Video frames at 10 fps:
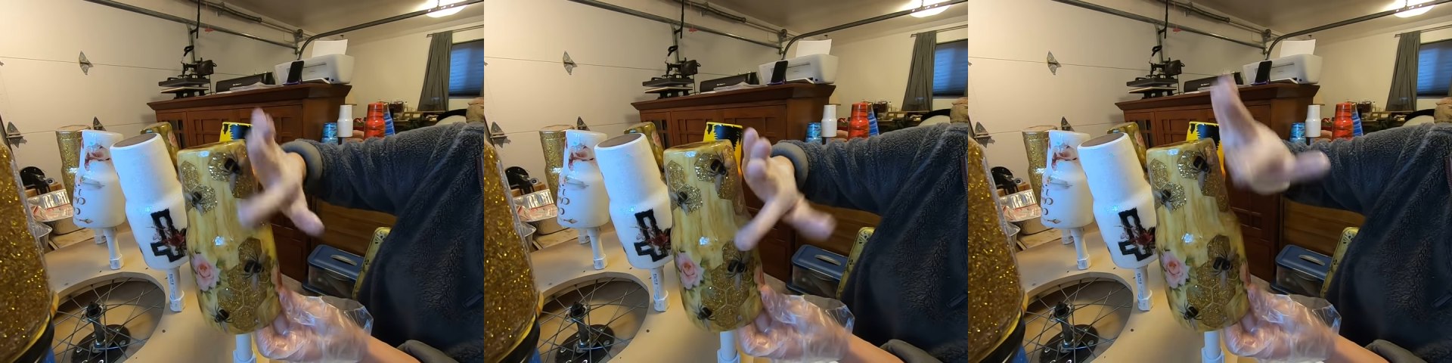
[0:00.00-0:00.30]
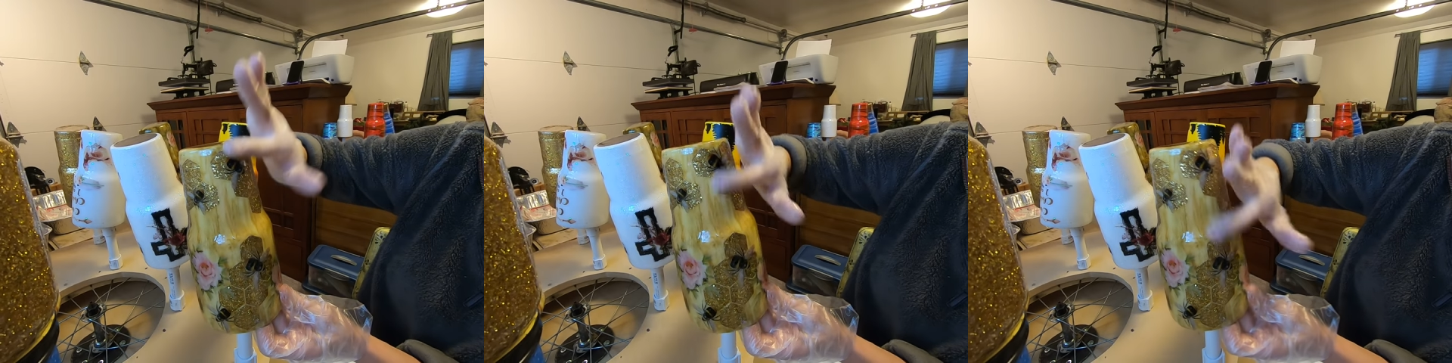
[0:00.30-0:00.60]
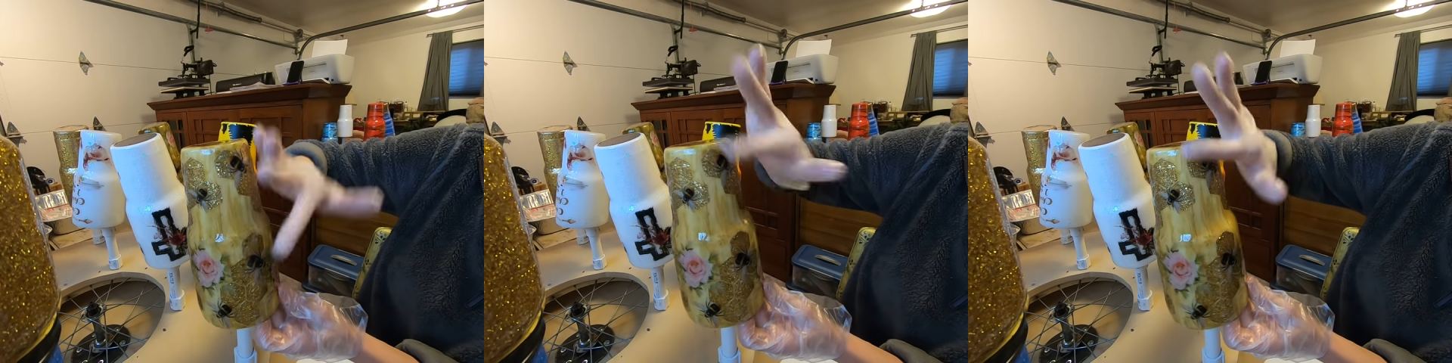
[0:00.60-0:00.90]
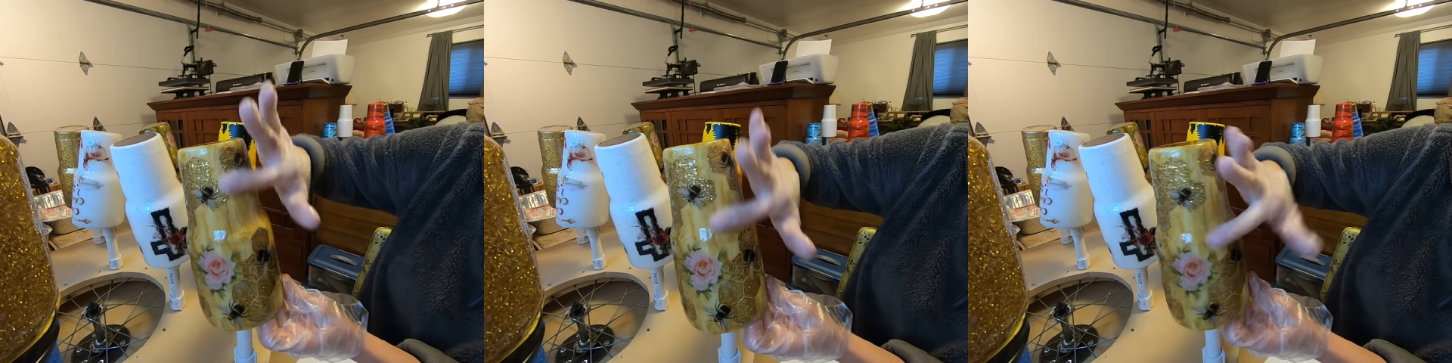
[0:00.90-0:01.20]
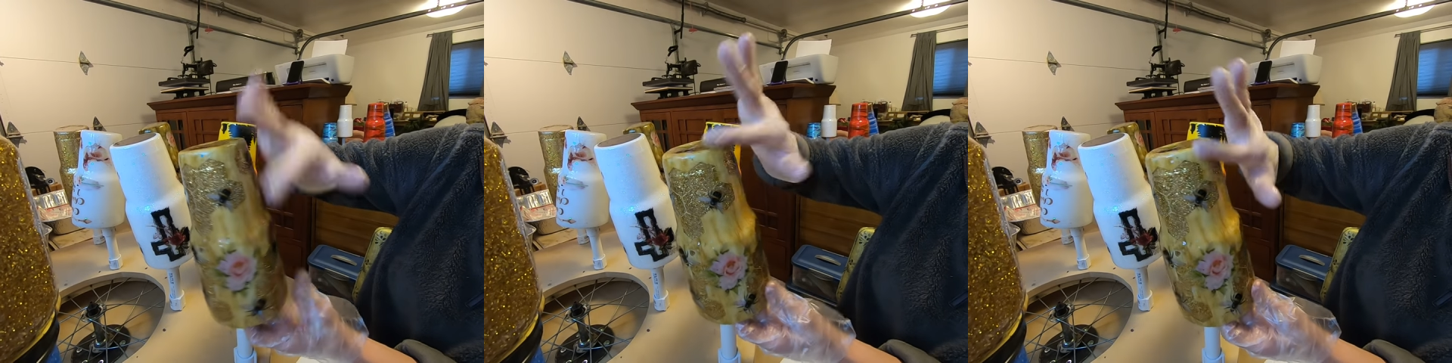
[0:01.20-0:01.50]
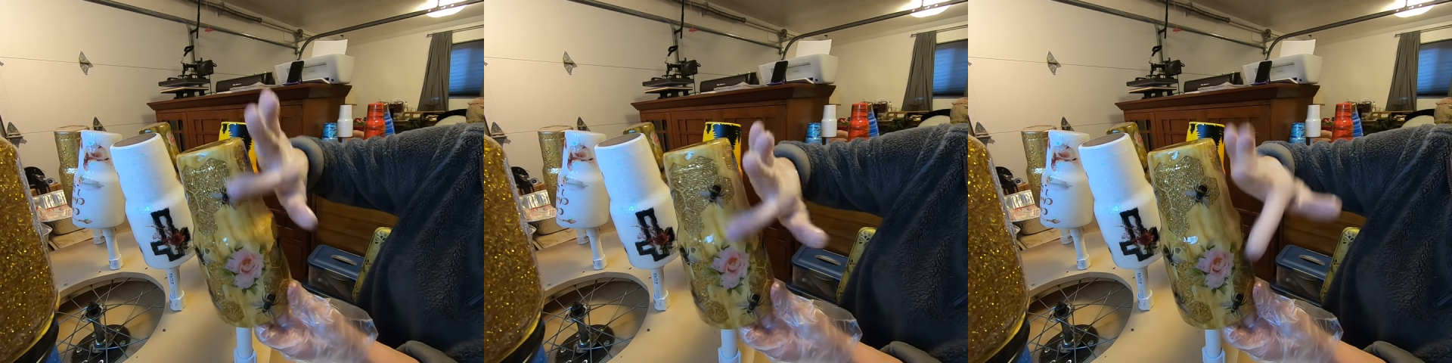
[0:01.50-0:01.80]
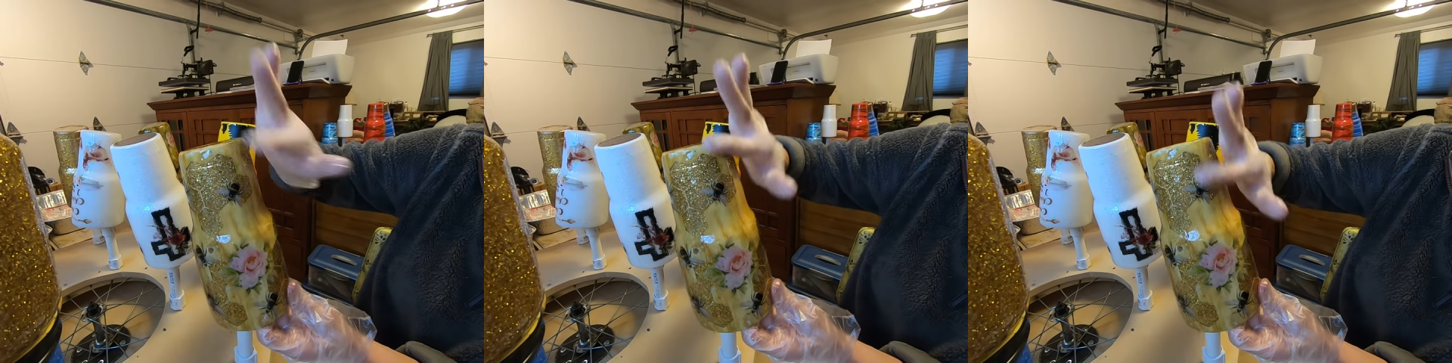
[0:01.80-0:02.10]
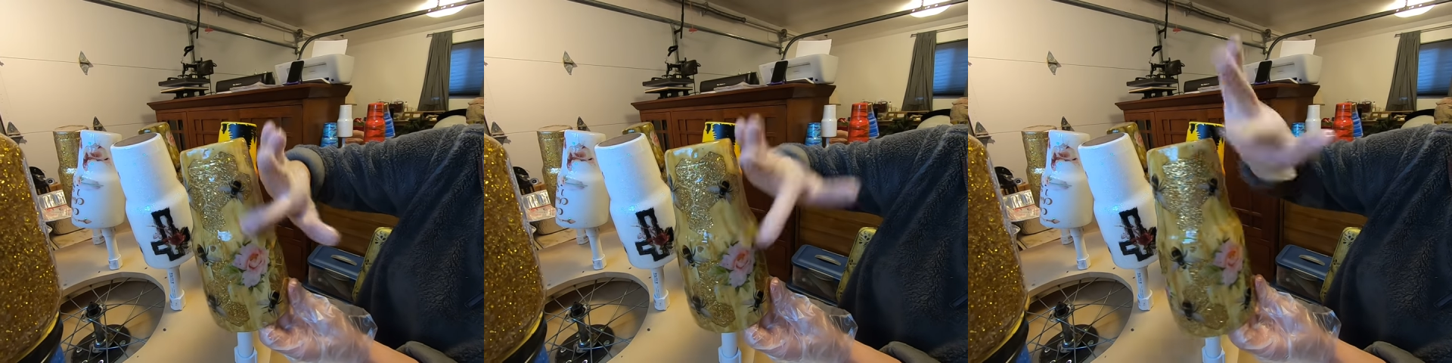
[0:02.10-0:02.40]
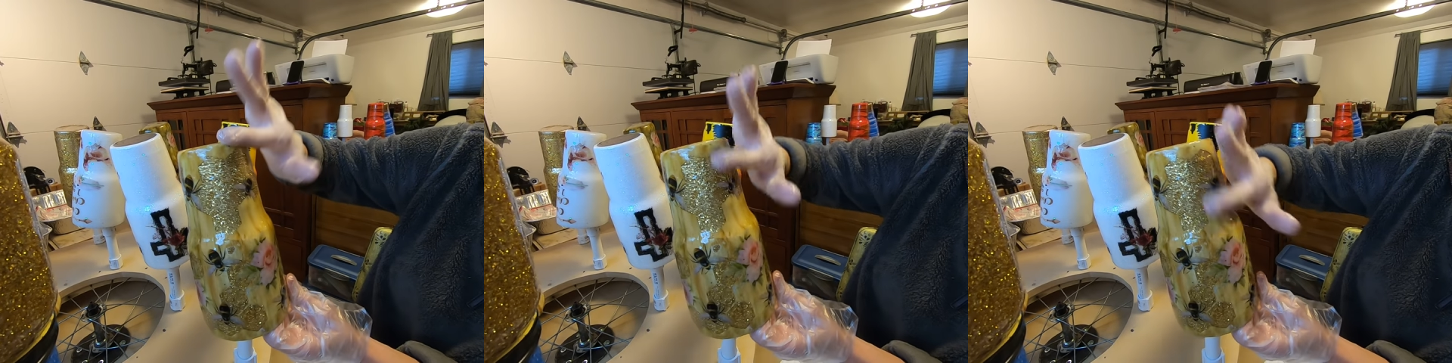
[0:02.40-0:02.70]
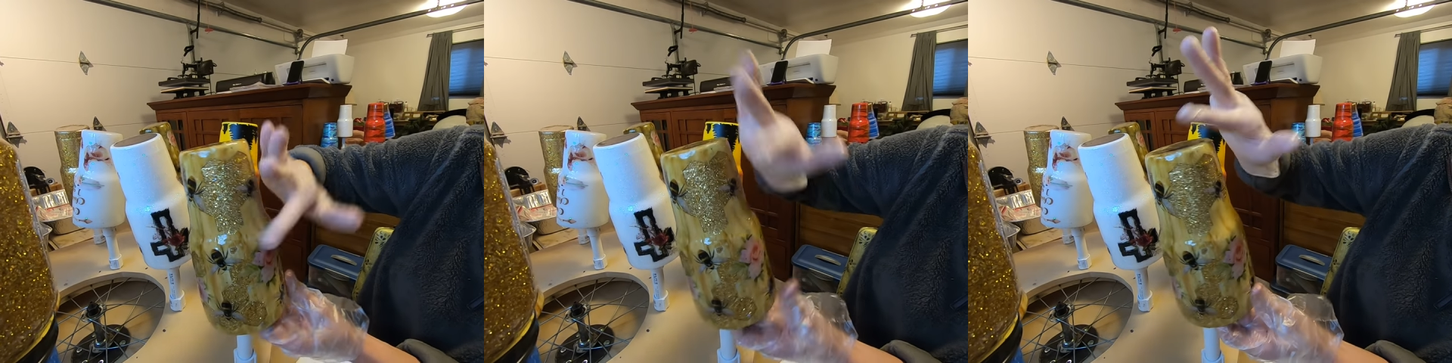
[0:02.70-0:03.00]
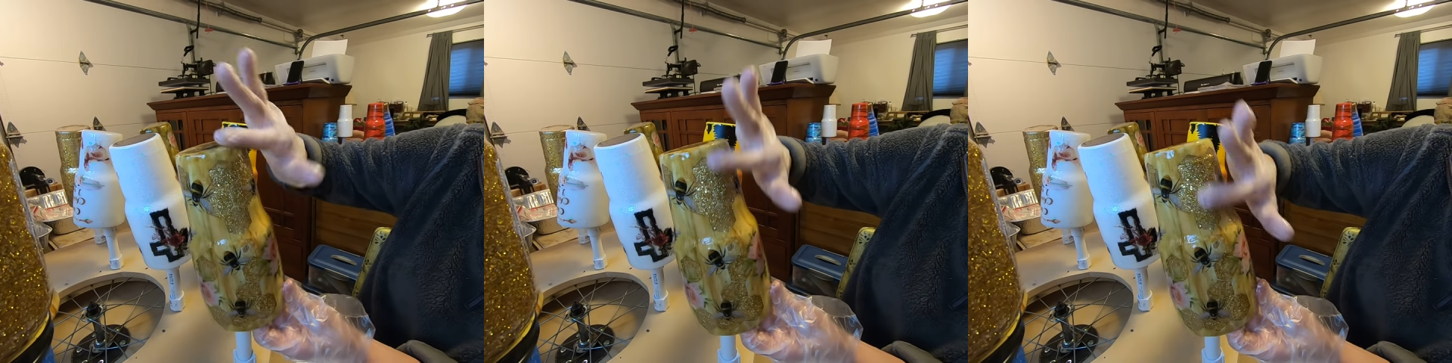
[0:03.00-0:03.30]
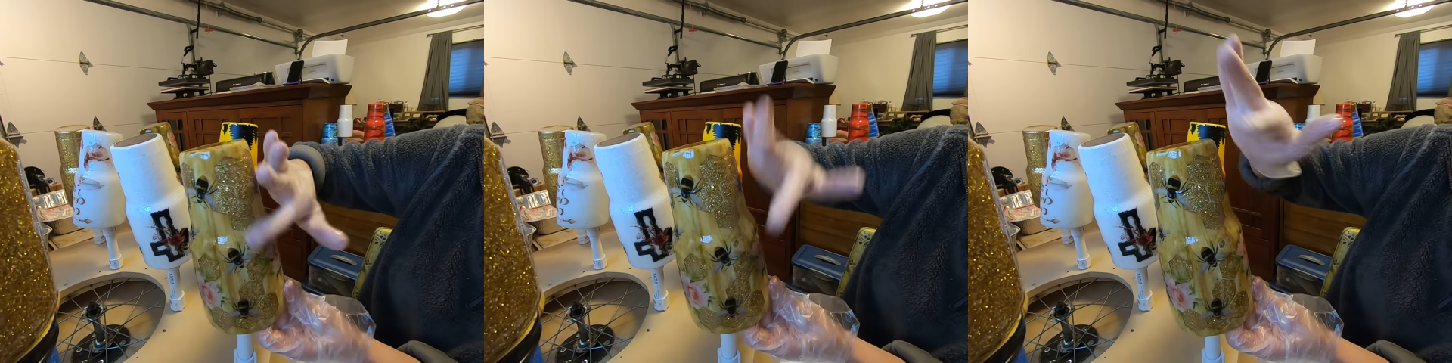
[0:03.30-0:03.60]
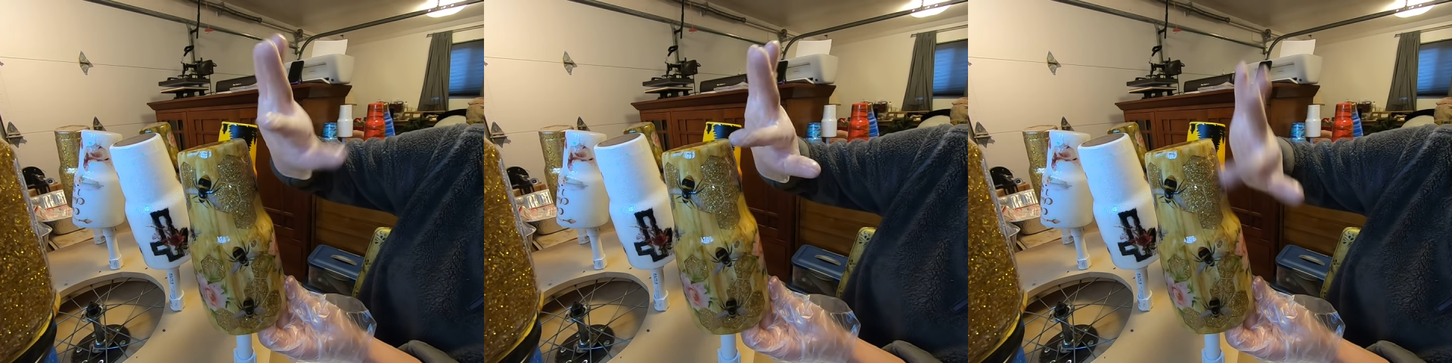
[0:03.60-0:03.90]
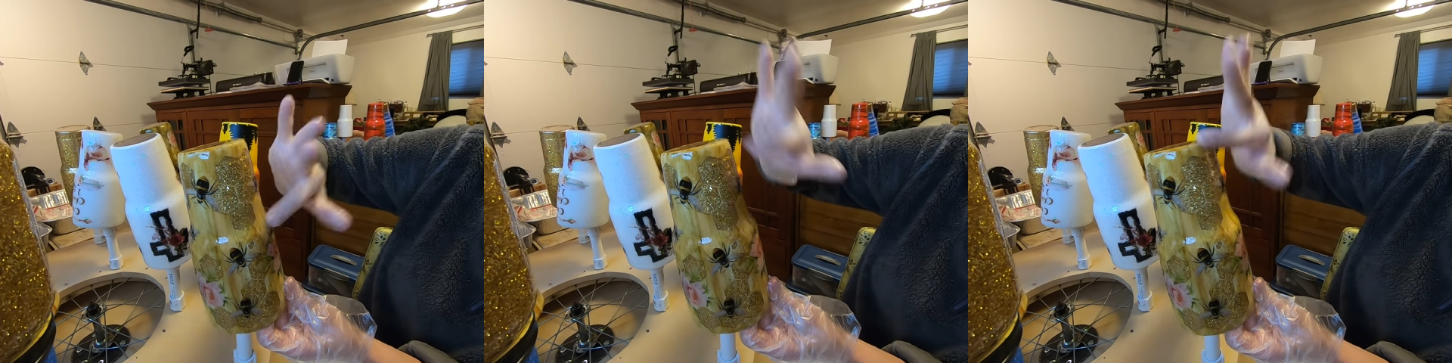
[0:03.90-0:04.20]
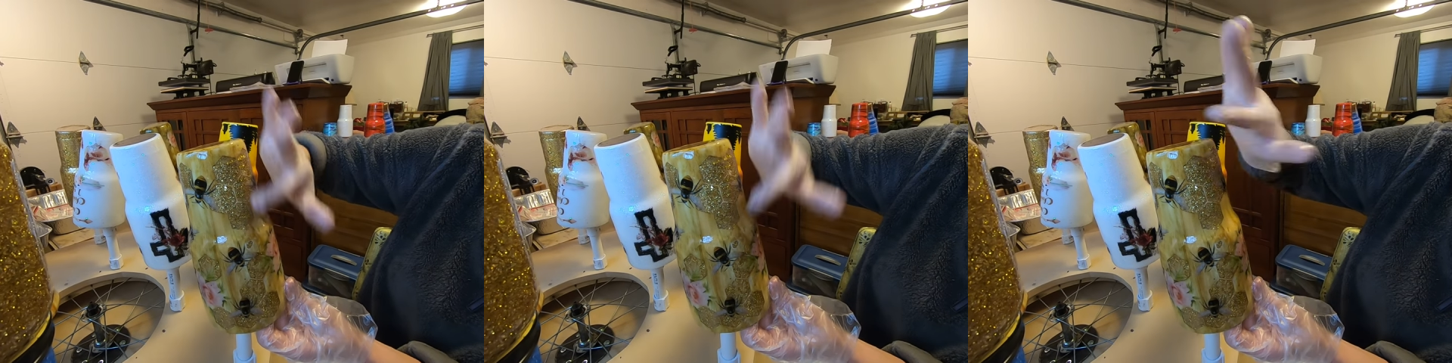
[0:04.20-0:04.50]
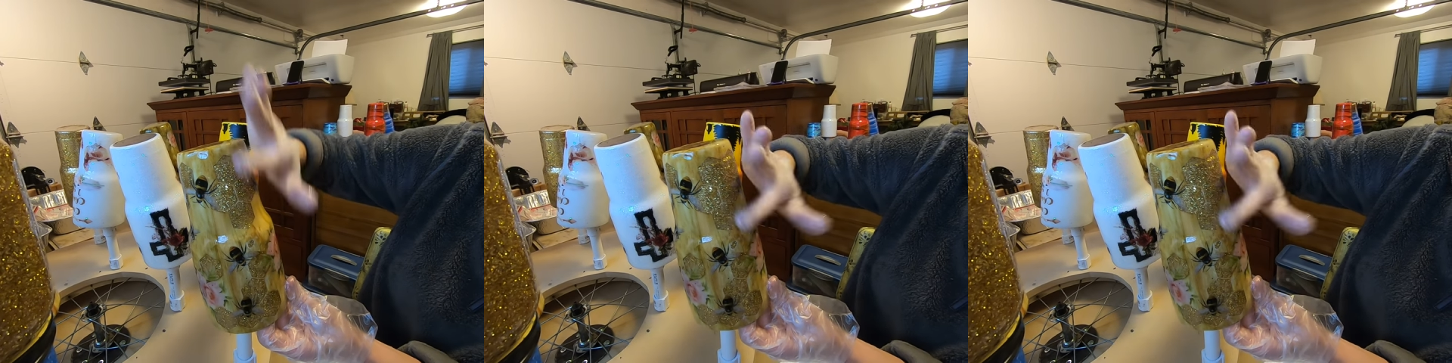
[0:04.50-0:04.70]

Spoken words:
No face is visible, so there are no lips to read.